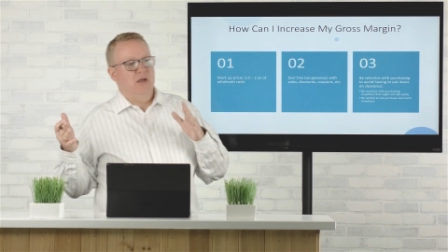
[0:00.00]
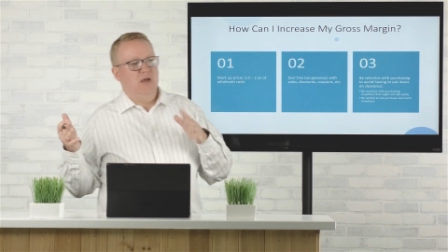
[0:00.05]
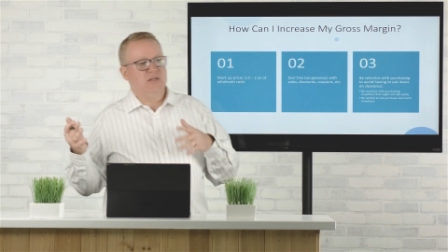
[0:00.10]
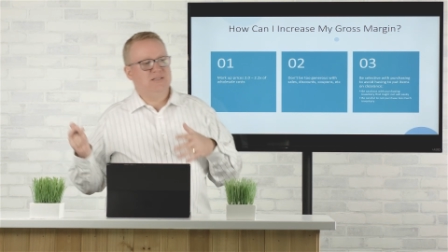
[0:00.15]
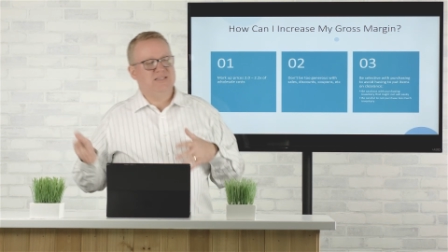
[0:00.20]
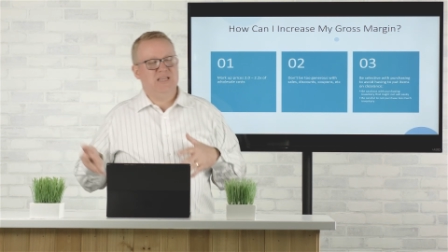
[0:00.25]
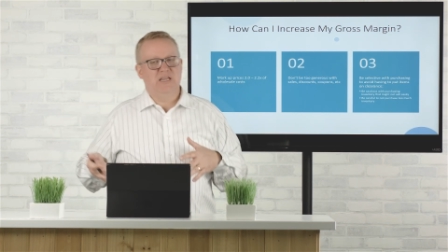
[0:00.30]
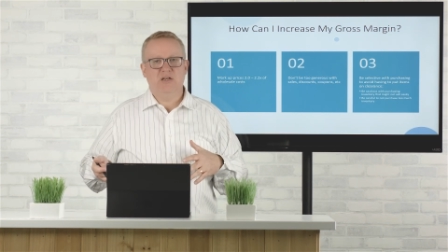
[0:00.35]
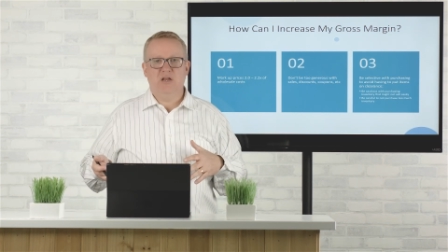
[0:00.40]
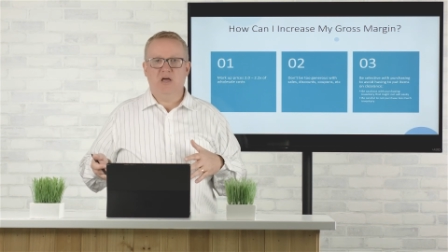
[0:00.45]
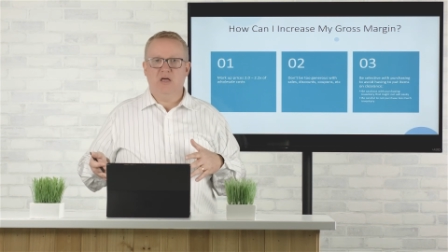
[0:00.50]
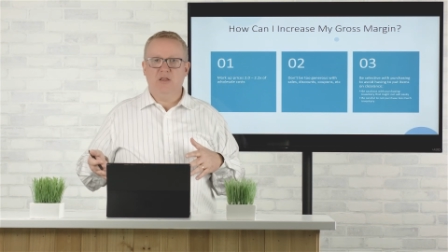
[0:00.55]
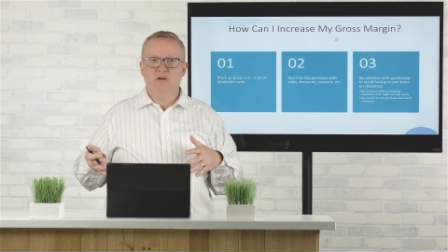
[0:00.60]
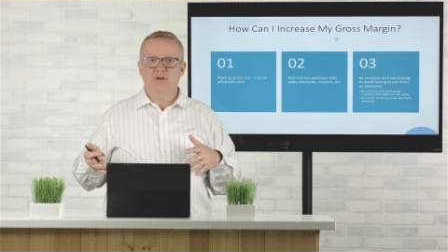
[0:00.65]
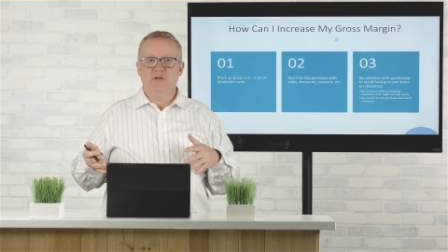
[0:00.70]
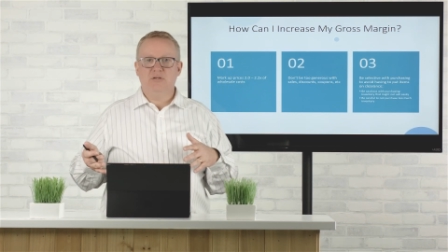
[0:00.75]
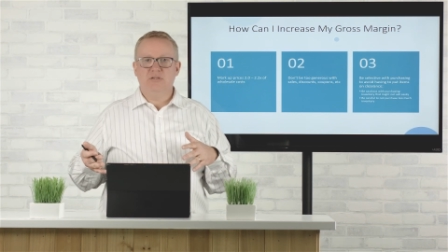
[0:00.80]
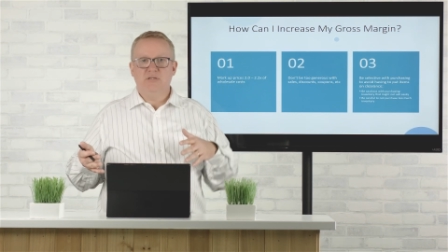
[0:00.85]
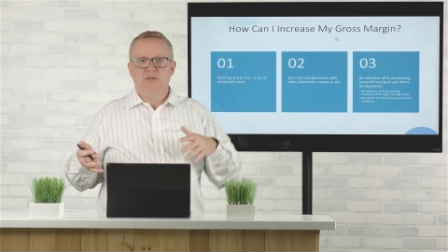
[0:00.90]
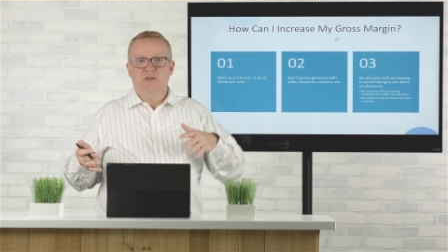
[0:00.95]

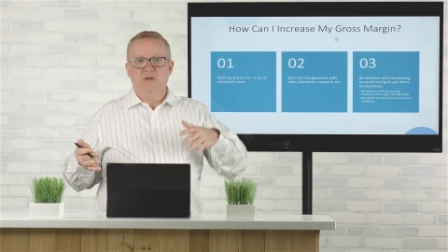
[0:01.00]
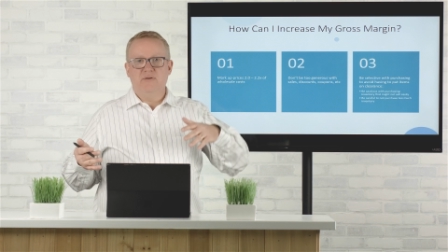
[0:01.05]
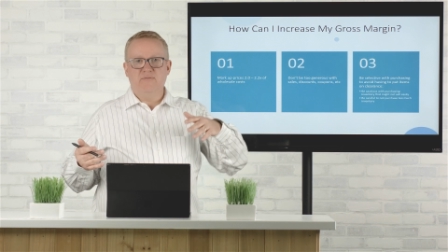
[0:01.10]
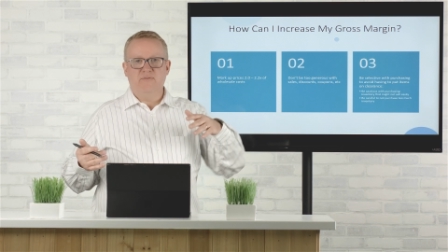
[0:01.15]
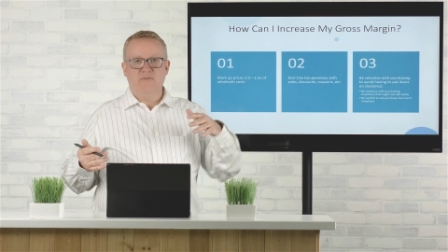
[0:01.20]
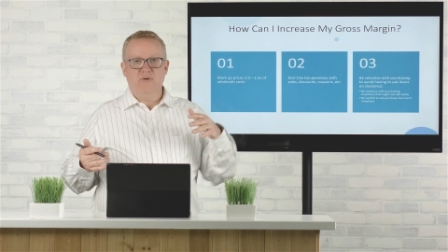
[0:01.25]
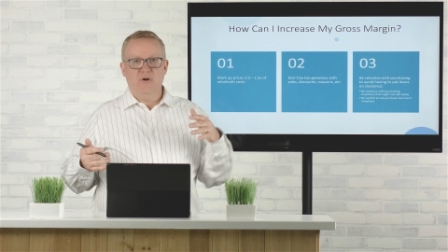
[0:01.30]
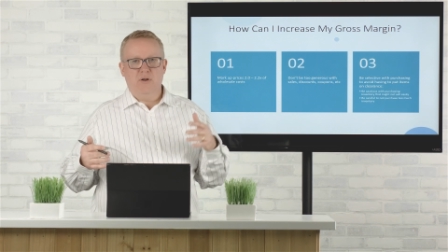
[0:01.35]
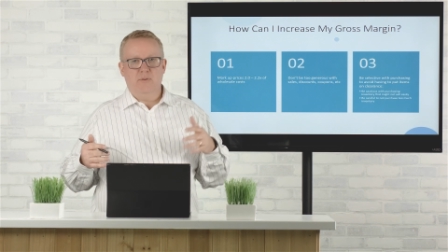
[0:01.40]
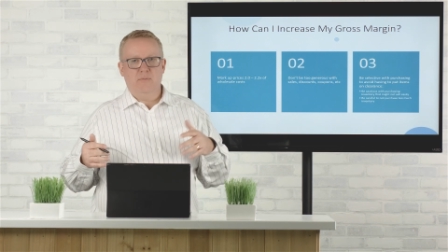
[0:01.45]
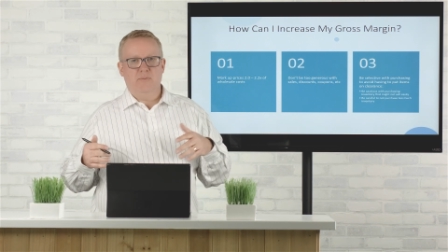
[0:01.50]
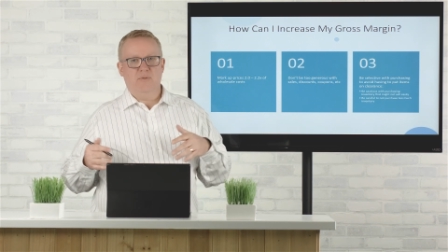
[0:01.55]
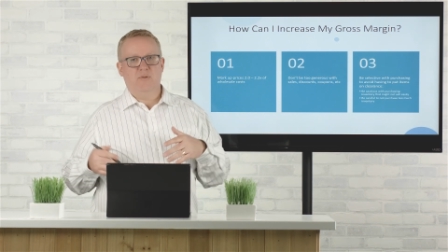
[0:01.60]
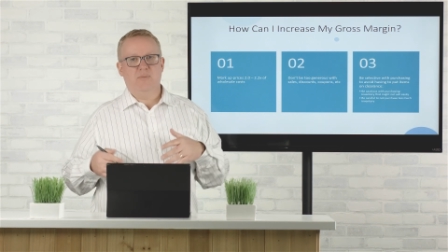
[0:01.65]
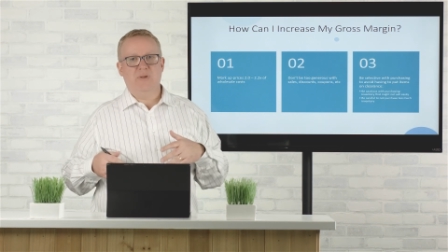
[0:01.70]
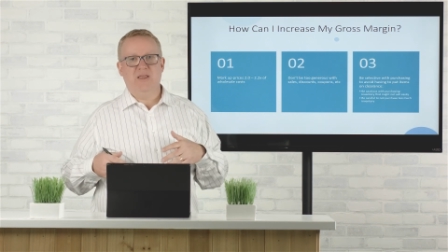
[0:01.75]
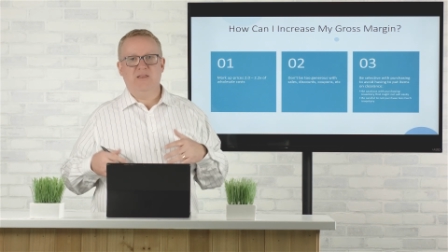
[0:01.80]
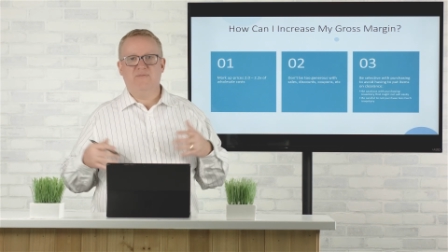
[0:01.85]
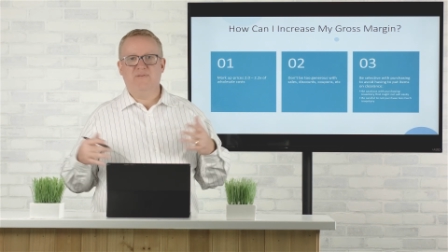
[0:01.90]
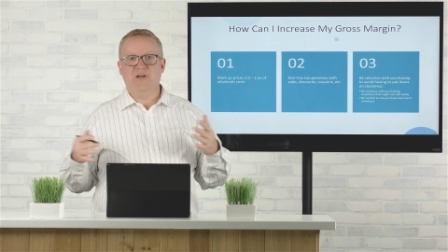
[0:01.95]
$10 from the
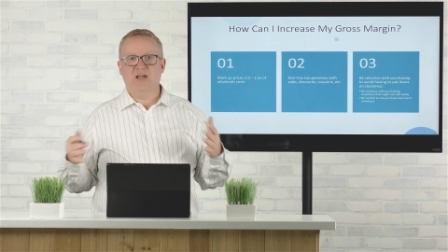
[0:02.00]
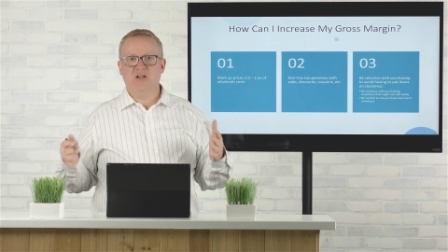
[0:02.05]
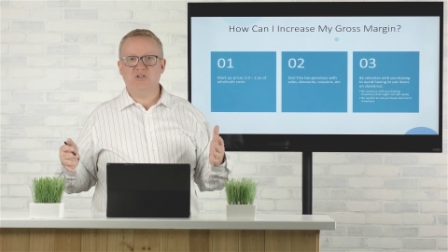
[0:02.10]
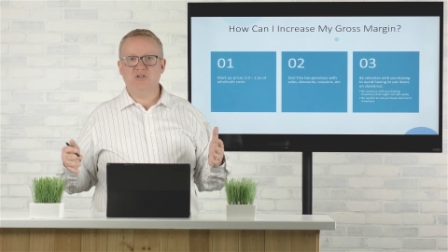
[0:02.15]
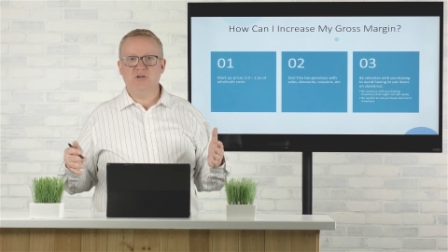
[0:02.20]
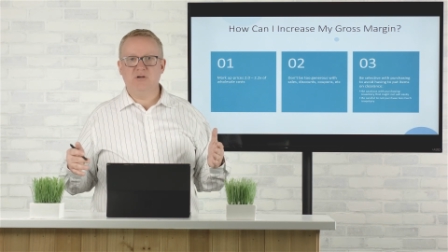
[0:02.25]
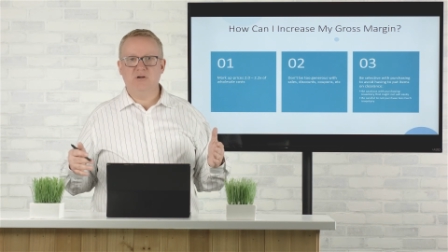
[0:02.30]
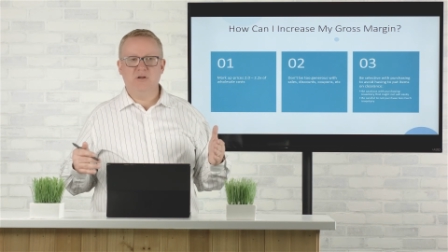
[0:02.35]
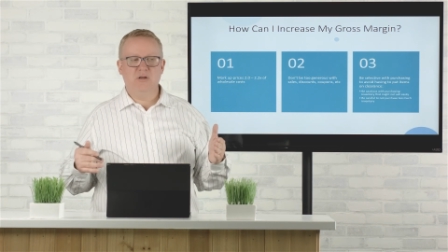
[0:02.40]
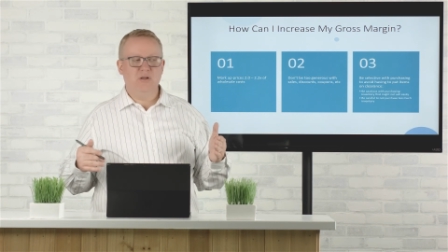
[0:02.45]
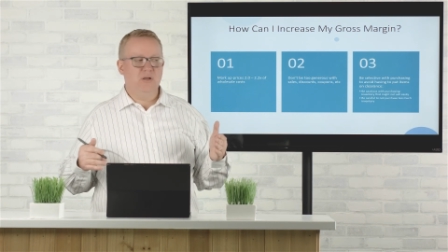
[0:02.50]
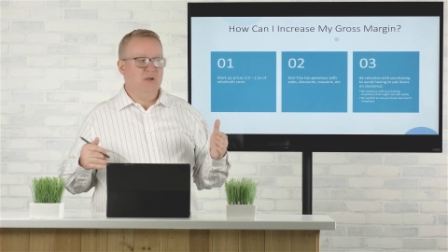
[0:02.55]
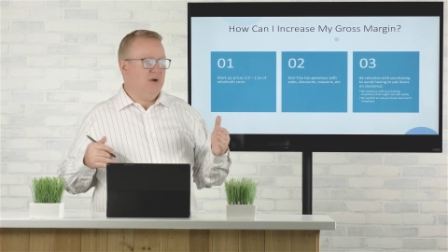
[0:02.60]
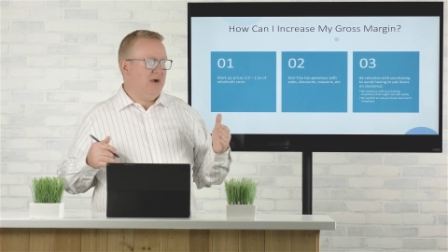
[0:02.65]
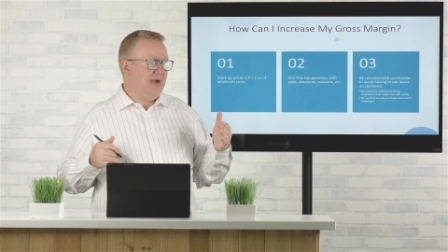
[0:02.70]
manufacturer,